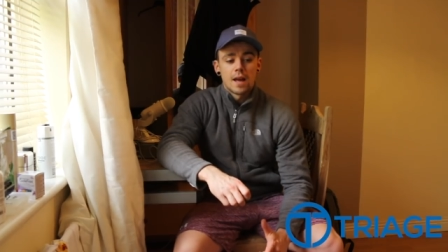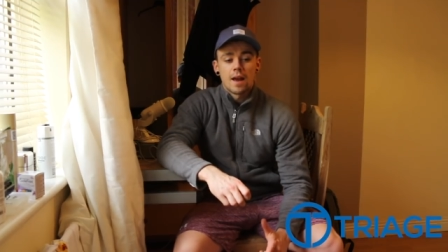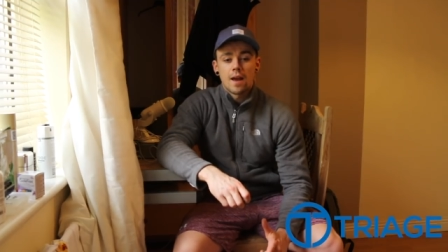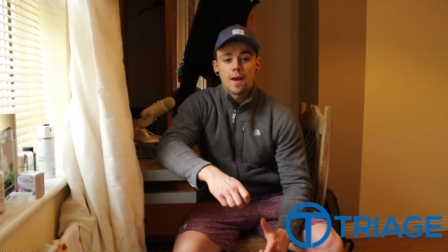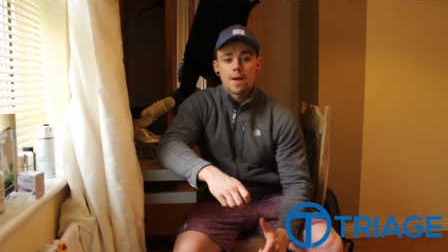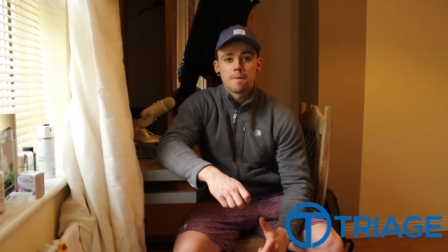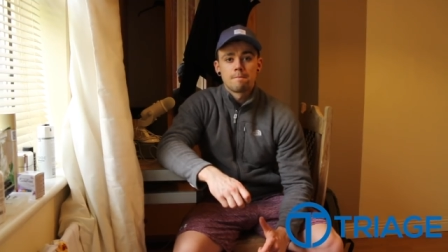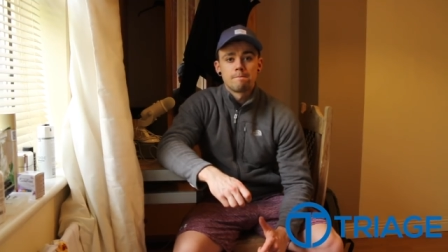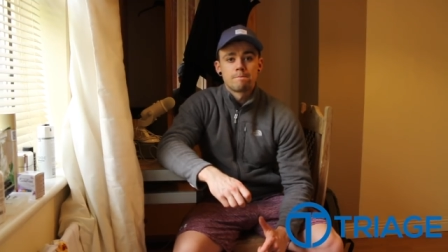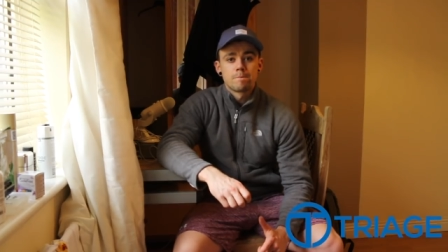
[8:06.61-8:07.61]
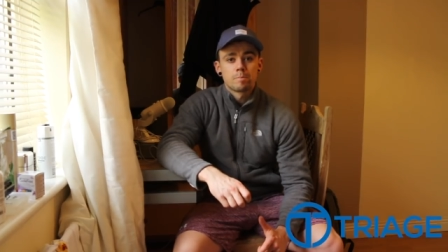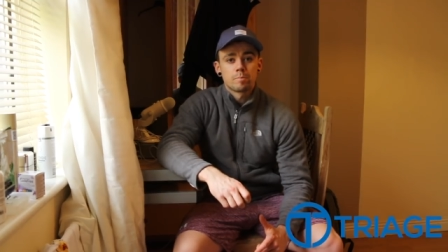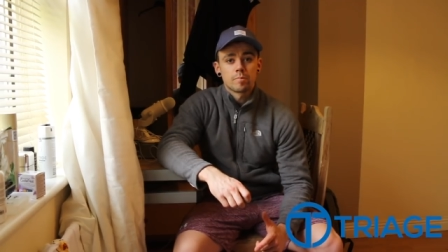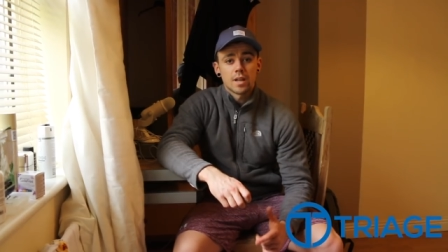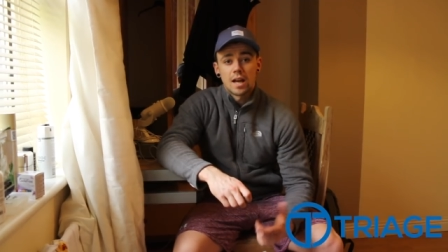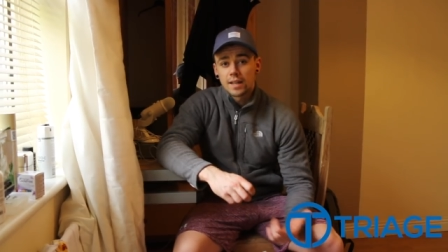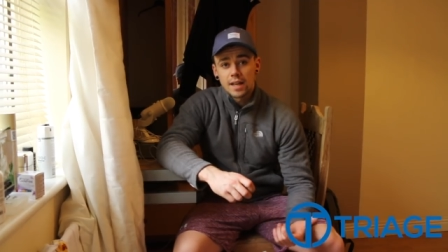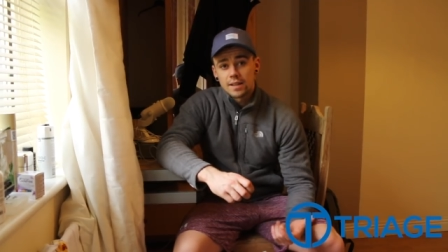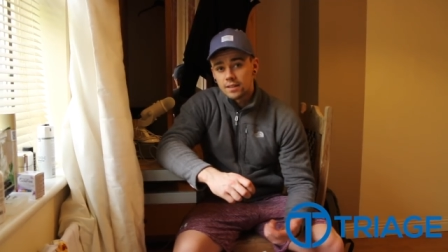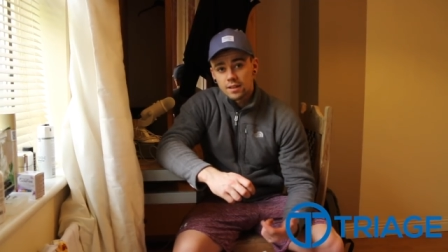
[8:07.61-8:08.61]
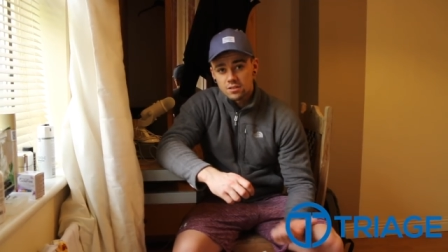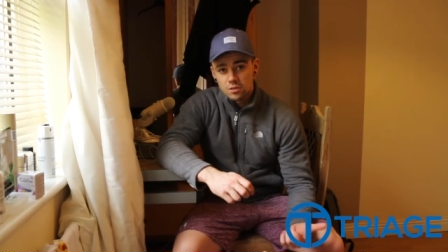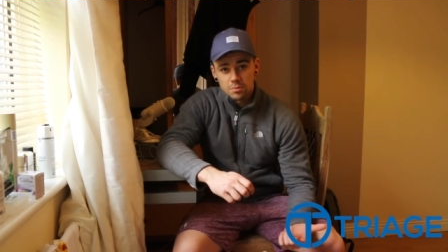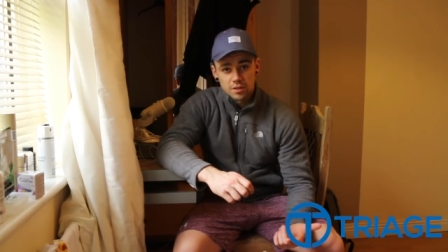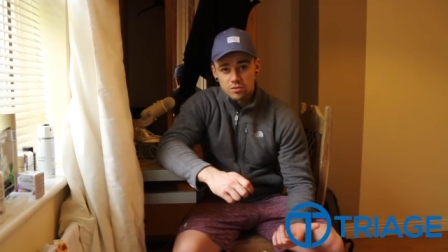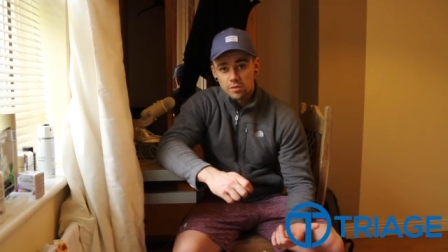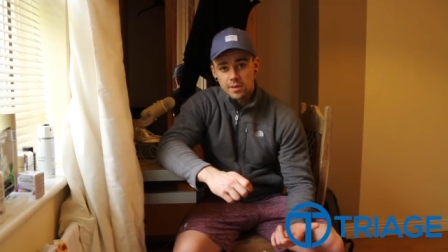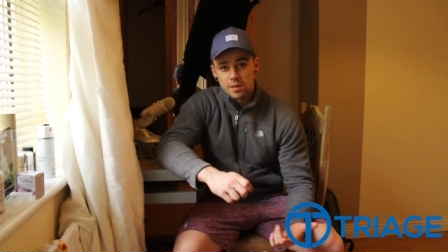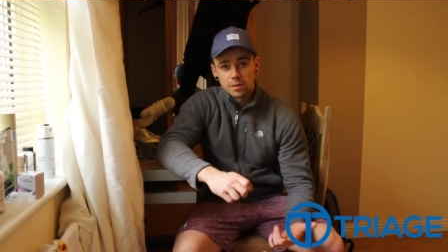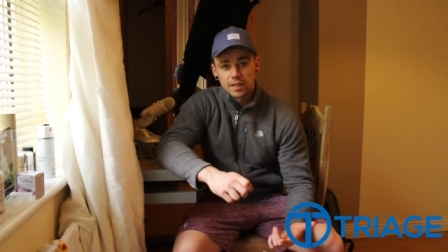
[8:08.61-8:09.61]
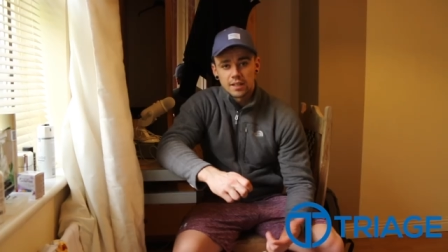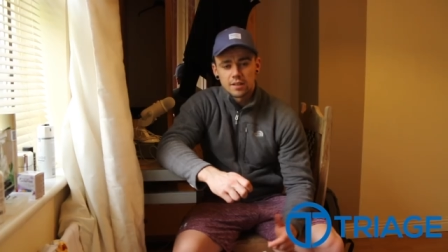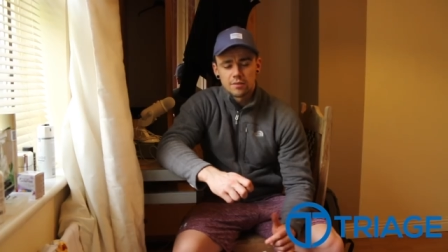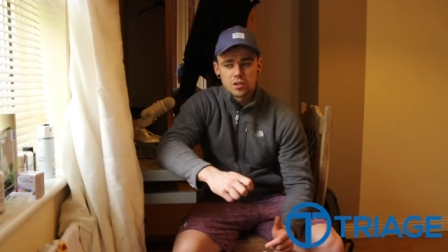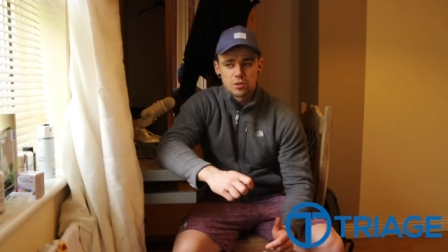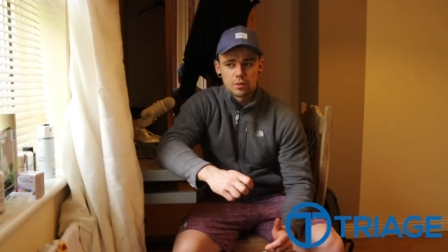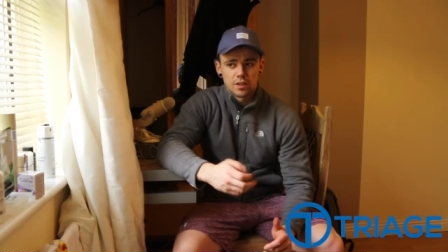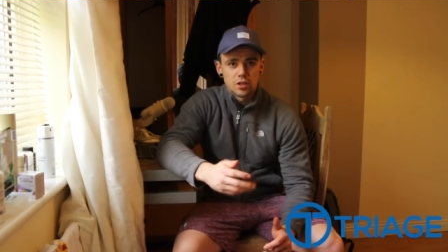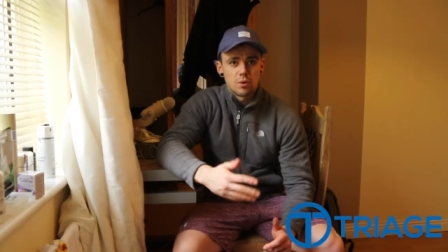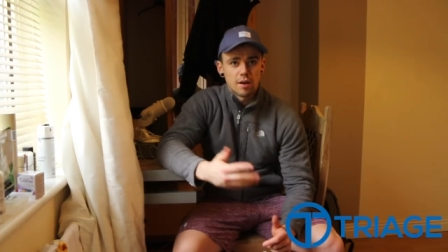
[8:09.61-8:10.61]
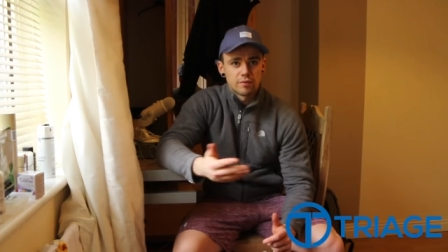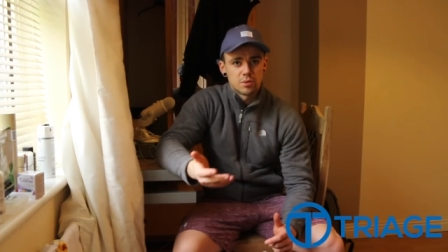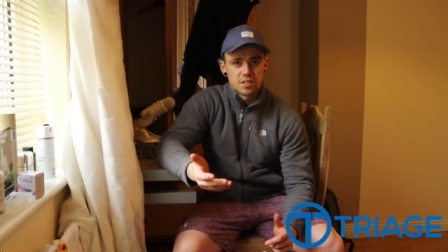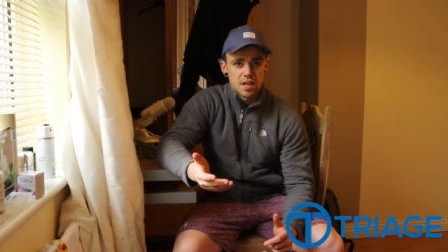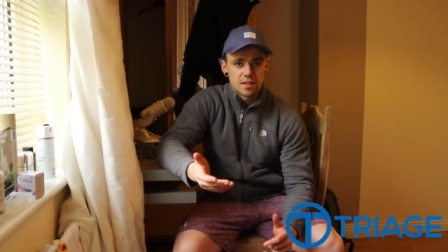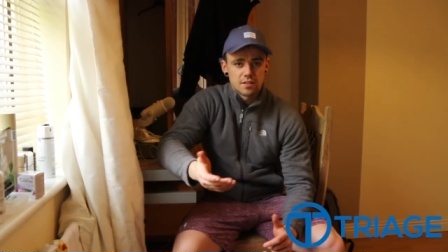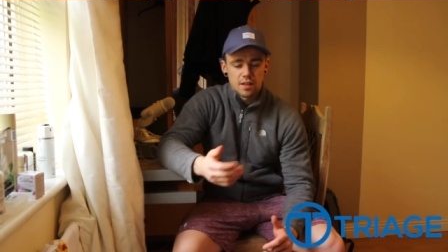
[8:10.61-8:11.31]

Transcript: Um, and again, that, that's something that's going to be completely individual and that you have to assess.